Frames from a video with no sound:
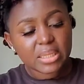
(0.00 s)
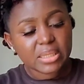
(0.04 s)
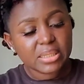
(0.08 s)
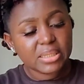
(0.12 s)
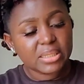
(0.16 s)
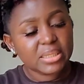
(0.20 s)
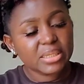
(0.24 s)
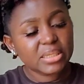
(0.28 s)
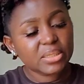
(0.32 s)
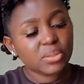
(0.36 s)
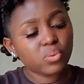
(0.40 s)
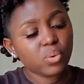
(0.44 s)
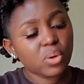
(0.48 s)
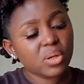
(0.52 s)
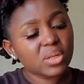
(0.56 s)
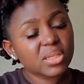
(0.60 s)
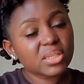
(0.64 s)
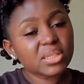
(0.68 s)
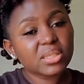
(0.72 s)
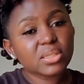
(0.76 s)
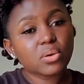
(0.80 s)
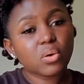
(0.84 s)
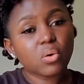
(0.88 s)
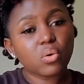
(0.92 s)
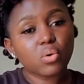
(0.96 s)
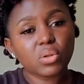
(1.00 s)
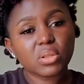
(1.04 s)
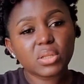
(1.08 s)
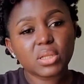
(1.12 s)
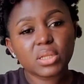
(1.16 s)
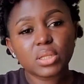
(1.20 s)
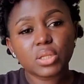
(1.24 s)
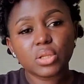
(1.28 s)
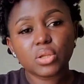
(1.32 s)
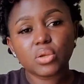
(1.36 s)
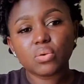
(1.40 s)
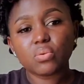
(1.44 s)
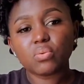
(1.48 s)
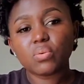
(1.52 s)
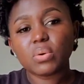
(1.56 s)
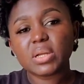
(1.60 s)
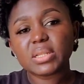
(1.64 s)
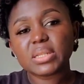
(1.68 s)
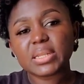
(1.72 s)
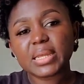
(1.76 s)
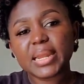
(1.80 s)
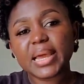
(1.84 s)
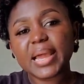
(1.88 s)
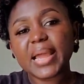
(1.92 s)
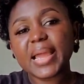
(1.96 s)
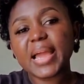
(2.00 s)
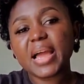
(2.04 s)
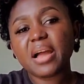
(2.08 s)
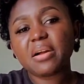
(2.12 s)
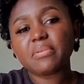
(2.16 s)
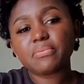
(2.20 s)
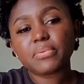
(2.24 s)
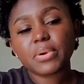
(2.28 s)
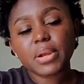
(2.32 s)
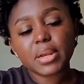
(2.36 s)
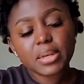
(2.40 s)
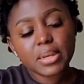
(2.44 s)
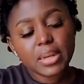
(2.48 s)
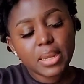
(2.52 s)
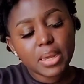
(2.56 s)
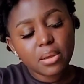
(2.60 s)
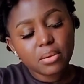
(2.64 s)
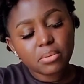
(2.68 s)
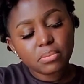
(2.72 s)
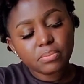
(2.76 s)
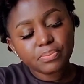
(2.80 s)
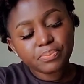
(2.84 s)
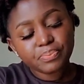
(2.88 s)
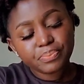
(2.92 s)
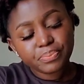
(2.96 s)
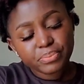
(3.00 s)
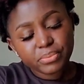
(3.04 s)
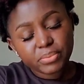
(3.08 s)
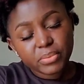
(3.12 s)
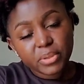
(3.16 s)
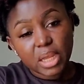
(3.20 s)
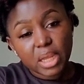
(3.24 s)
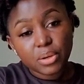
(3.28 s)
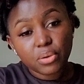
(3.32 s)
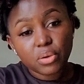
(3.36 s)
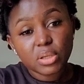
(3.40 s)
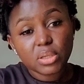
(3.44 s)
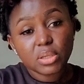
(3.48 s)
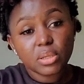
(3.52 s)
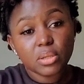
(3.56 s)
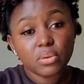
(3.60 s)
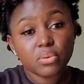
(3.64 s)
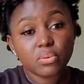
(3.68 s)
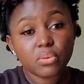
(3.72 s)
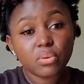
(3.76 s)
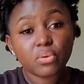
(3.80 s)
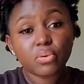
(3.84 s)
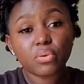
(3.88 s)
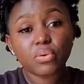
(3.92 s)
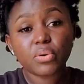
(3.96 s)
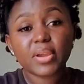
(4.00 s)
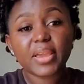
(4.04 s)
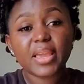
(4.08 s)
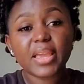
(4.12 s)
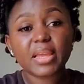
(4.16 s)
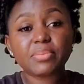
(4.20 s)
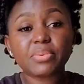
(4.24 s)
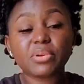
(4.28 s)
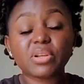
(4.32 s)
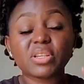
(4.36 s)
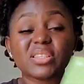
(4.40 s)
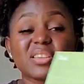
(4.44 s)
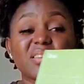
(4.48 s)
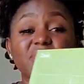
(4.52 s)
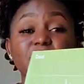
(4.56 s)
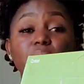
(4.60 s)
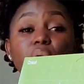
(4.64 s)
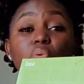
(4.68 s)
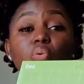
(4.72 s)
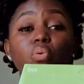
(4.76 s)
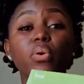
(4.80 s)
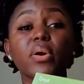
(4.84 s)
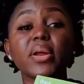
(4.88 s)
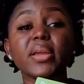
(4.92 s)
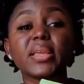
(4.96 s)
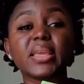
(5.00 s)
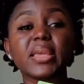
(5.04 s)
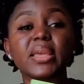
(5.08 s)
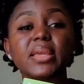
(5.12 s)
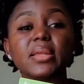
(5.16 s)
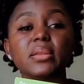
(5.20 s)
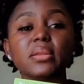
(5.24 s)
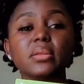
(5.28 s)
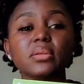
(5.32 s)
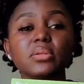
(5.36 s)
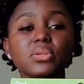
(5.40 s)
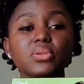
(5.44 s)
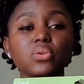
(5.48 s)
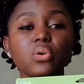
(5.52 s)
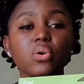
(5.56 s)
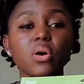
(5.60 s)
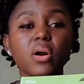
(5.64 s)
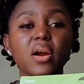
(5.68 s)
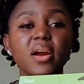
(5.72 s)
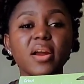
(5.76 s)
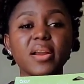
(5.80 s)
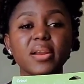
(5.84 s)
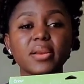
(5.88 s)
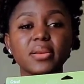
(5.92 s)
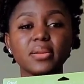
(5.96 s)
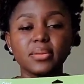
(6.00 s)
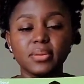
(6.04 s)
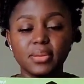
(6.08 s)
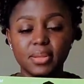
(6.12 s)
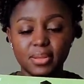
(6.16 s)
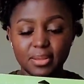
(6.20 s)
This one is the only new one that I have right now. I know it looks crooked because I've been working so hard.